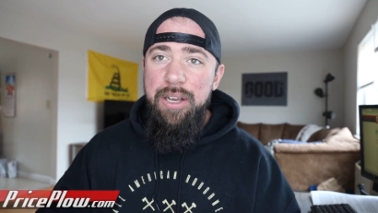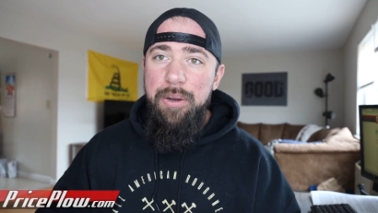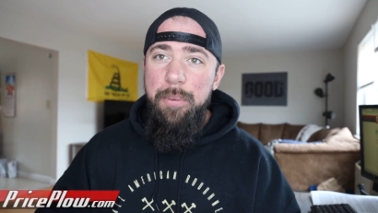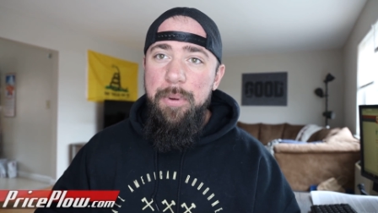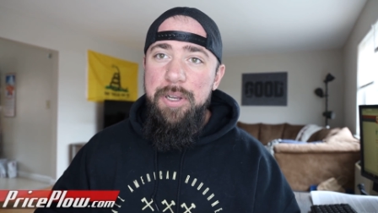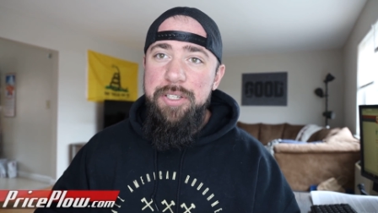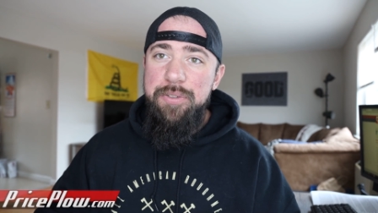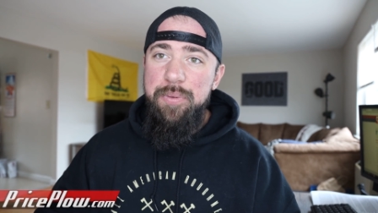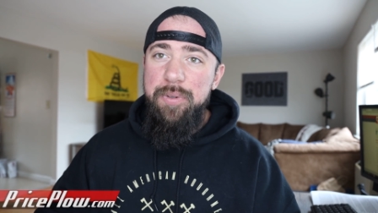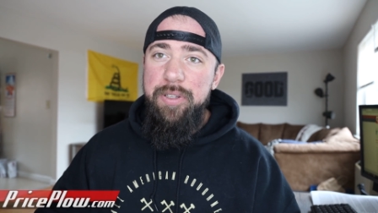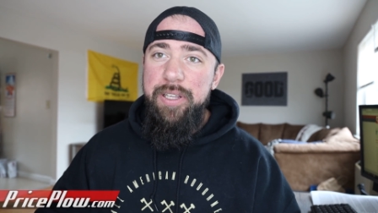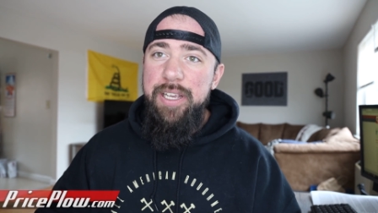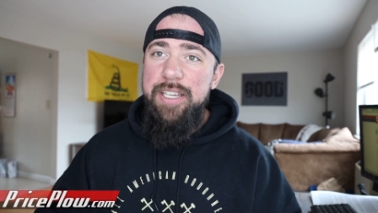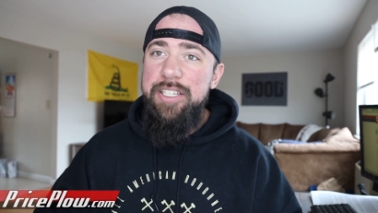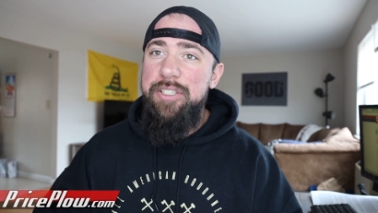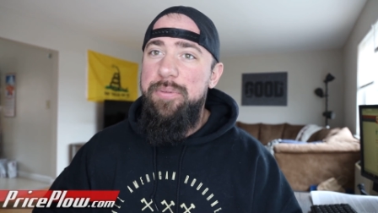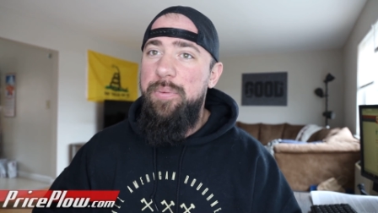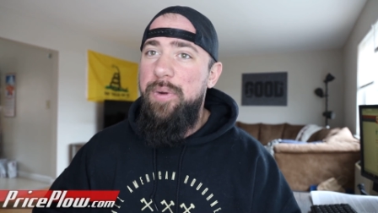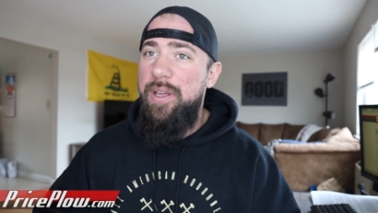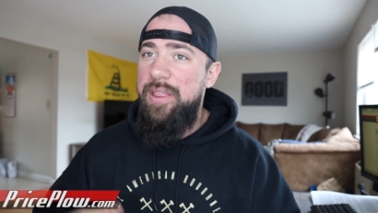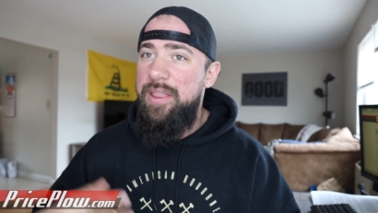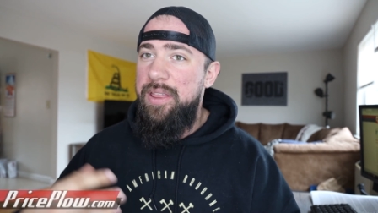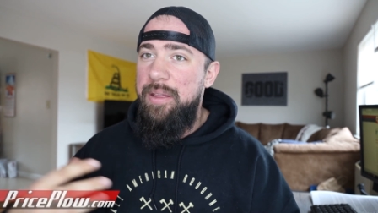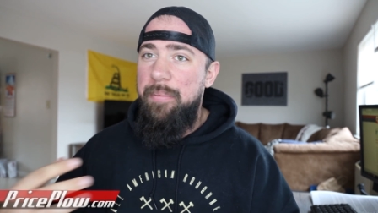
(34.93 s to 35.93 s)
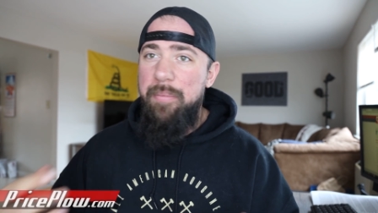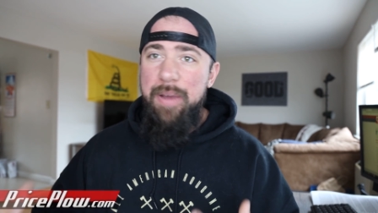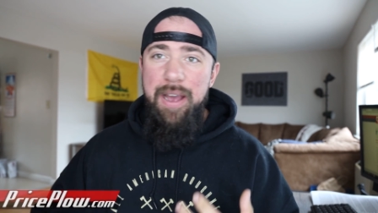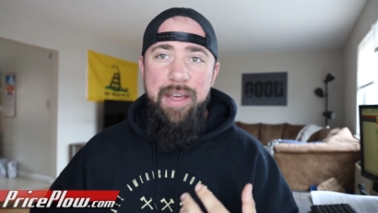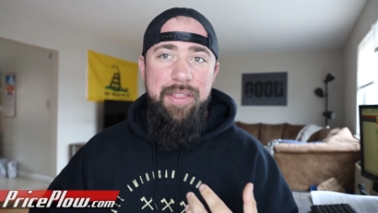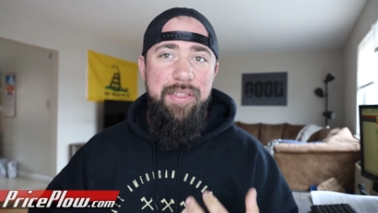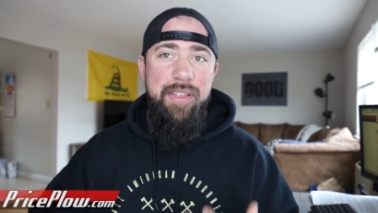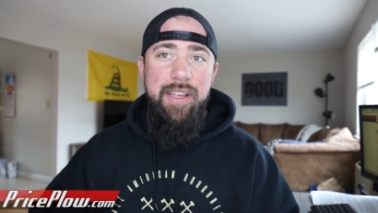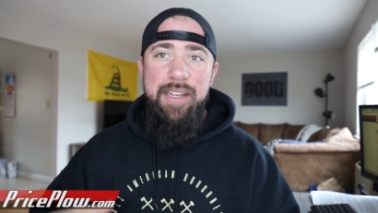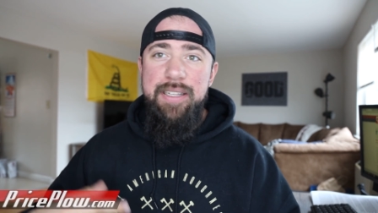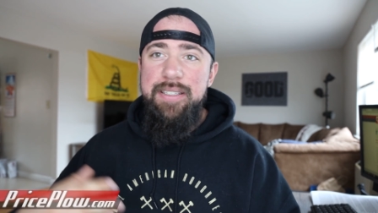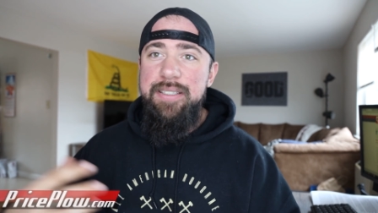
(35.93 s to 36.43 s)
was released with the
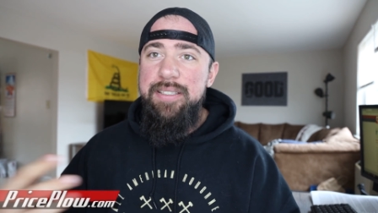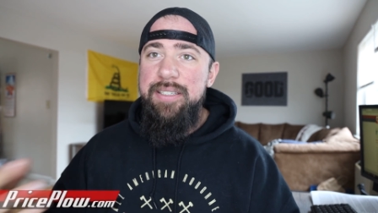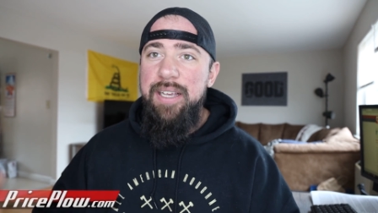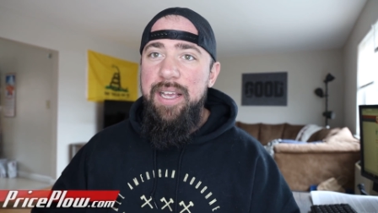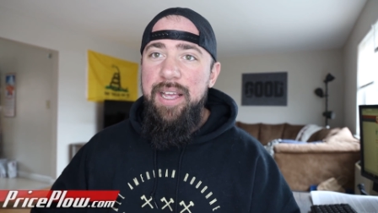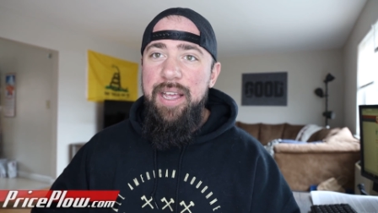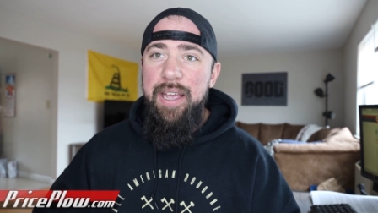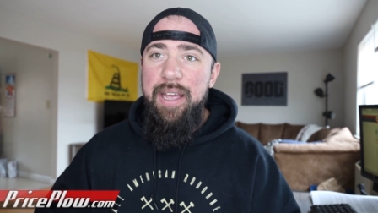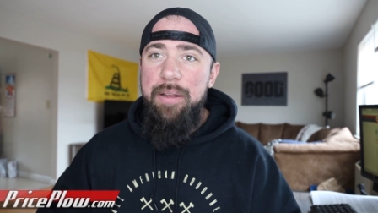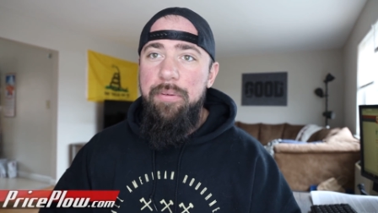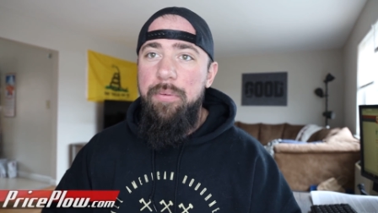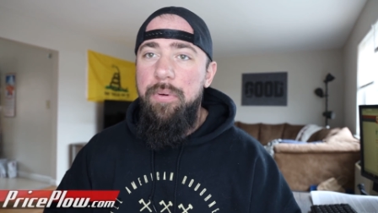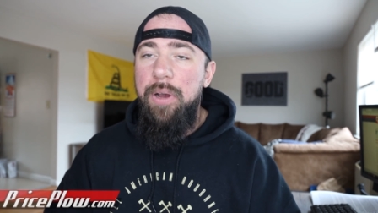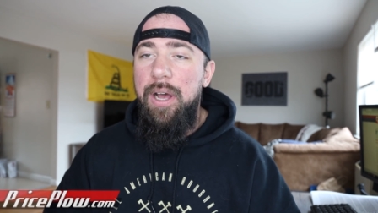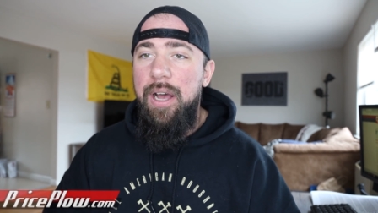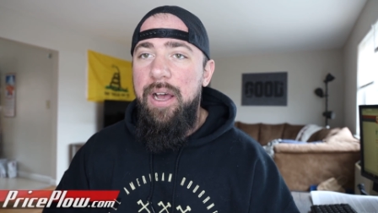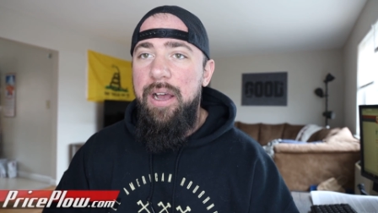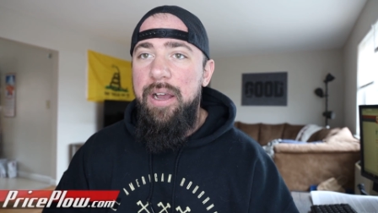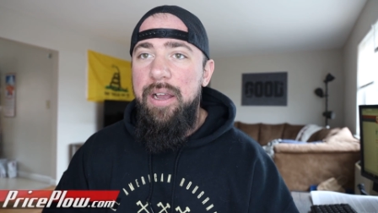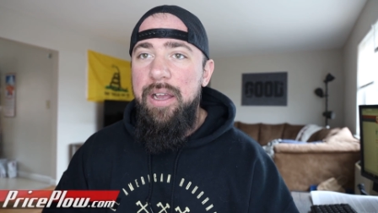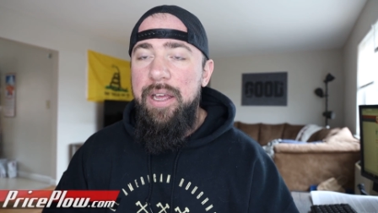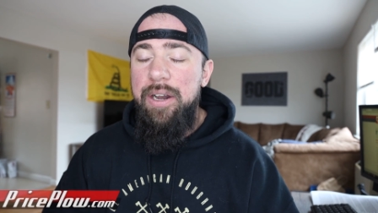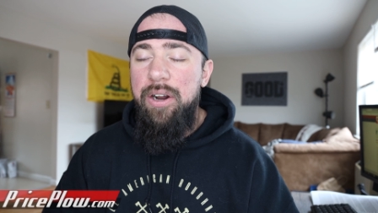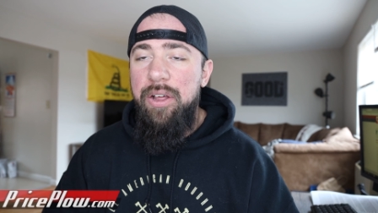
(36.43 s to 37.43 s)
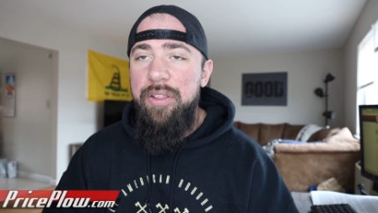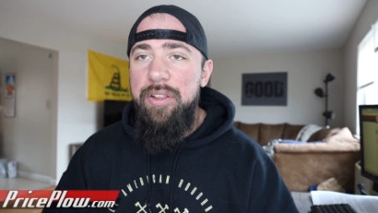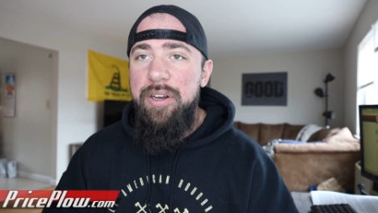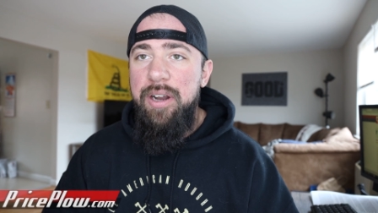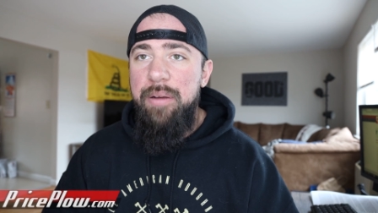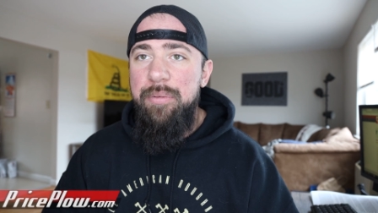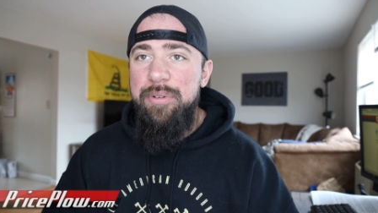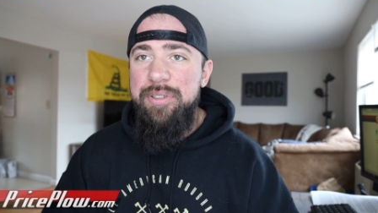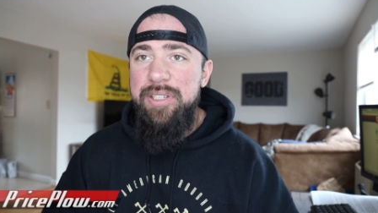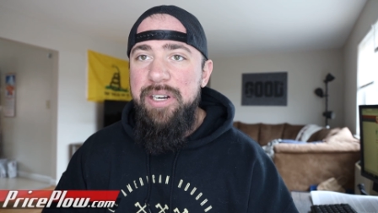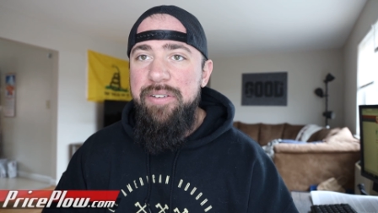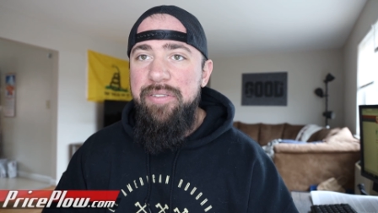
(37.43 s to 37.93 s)
methods and, uh, and all the
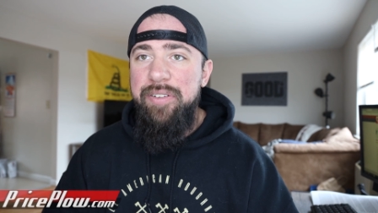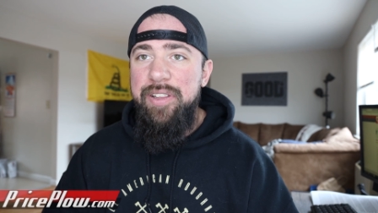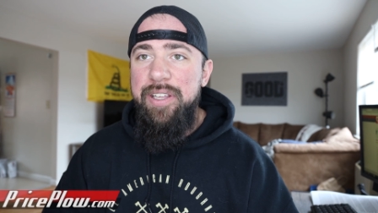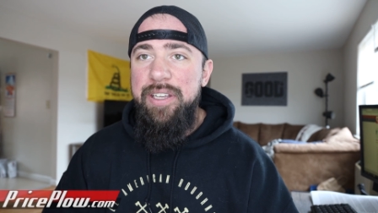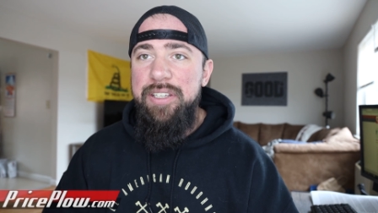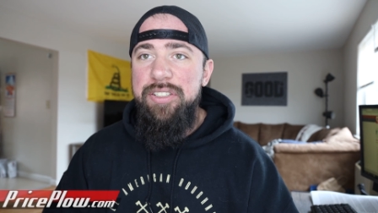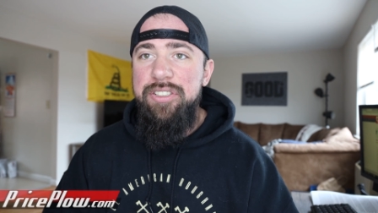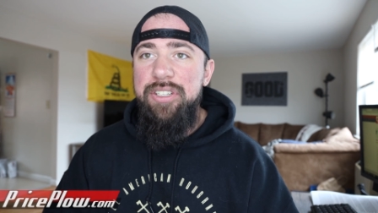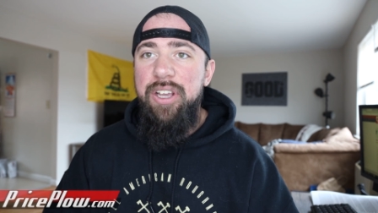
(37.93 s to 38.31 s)
numbers and everything.